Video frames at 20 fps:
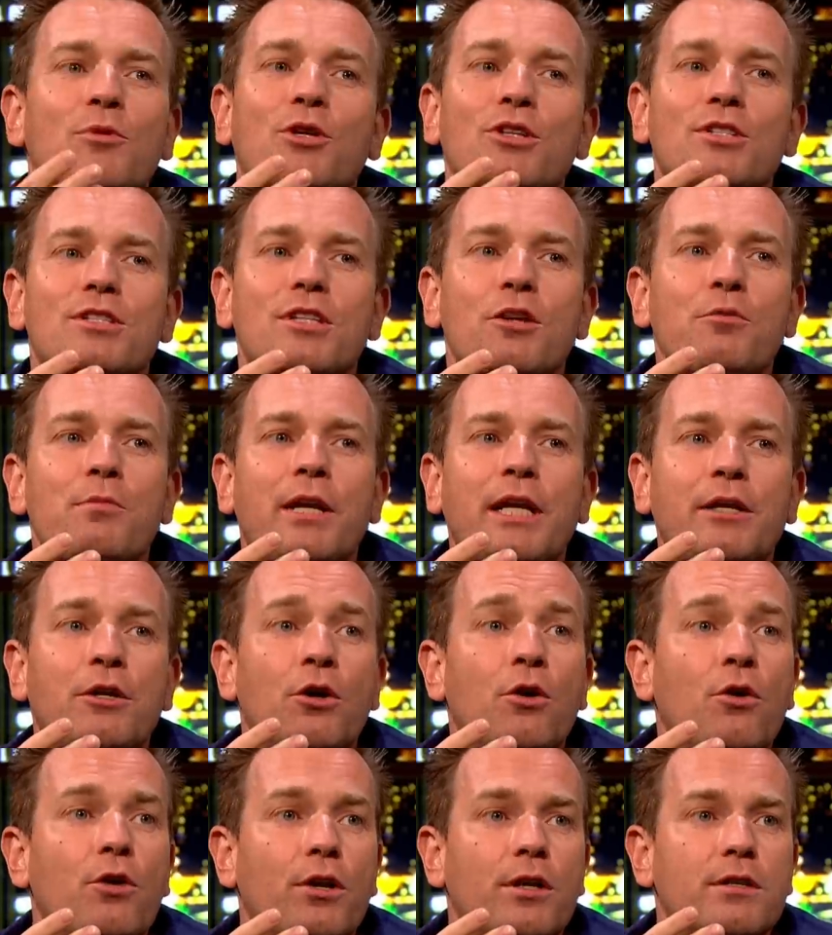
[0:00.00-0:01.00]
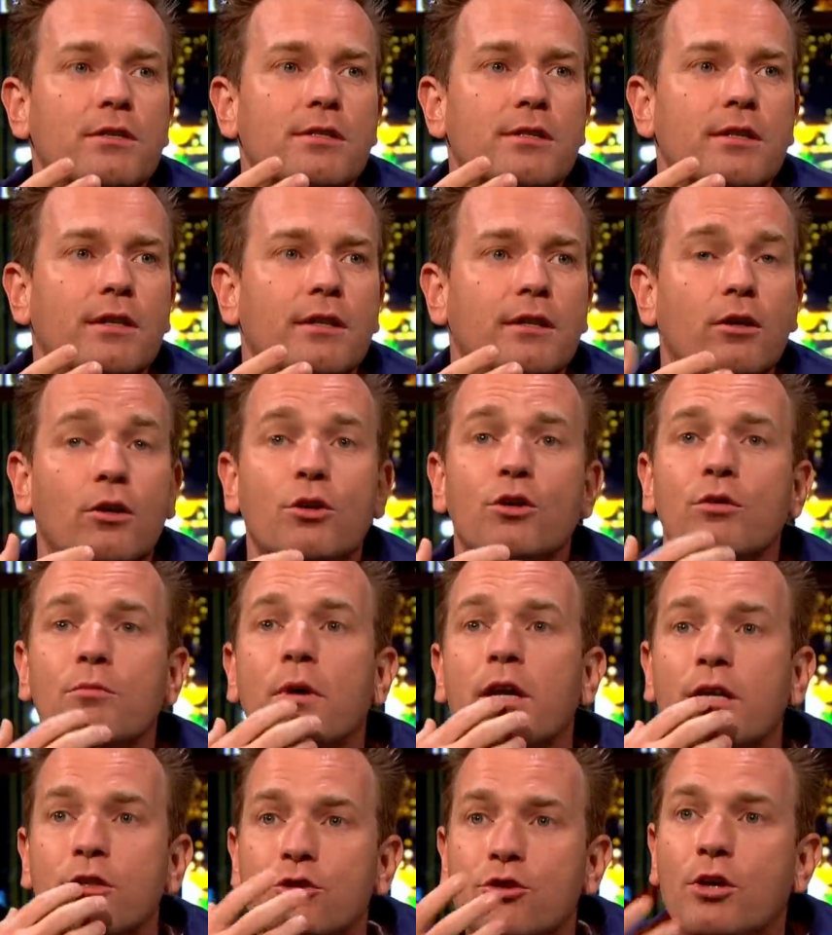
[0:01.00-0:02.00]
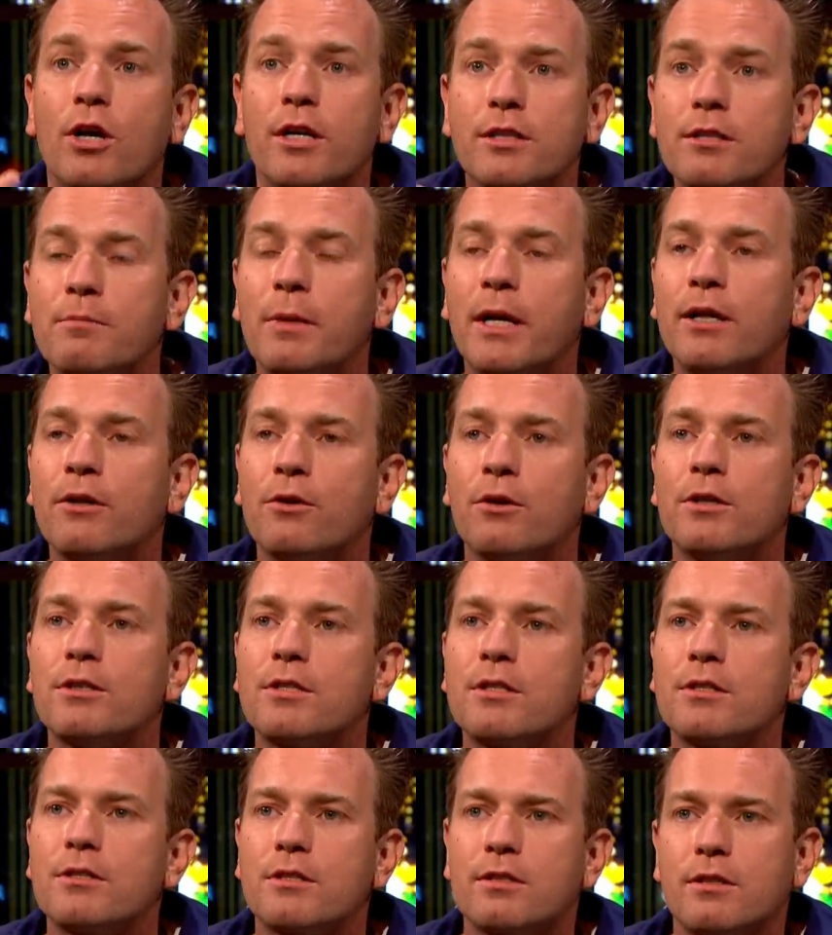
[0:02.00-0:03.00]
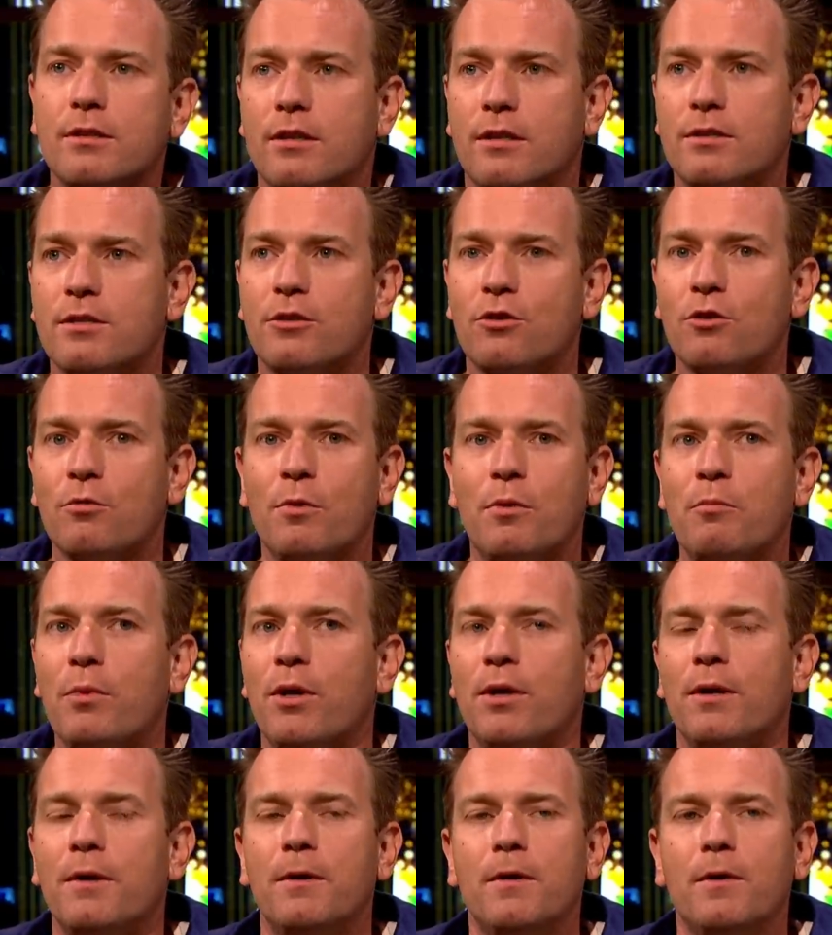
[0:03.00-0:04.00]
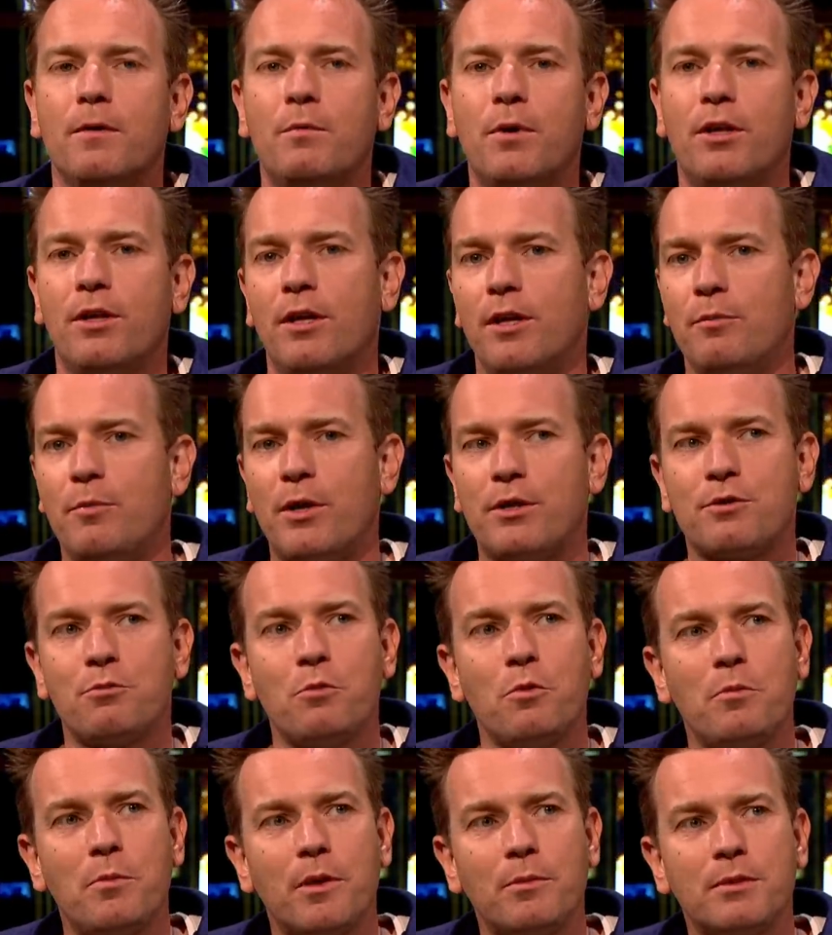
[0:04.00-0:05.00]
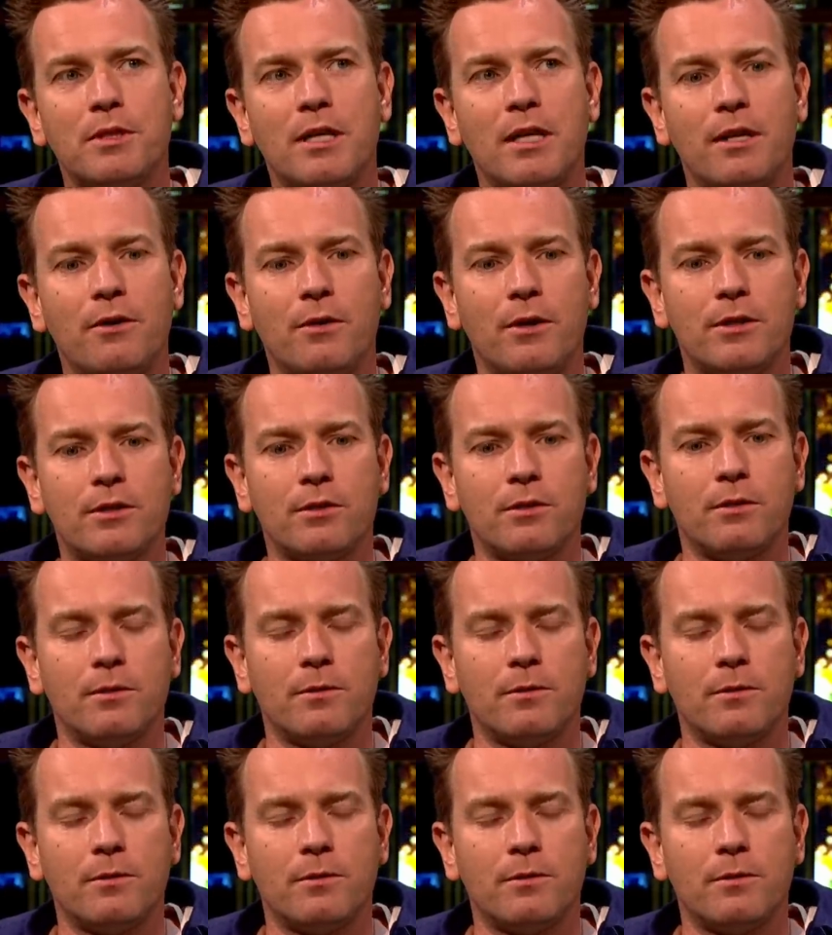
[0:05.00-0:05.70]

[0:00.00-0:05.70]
we can still make noise, or you might try to make noise as, as a yeah. human, but, but the other person wouldn't be able to hear it, so...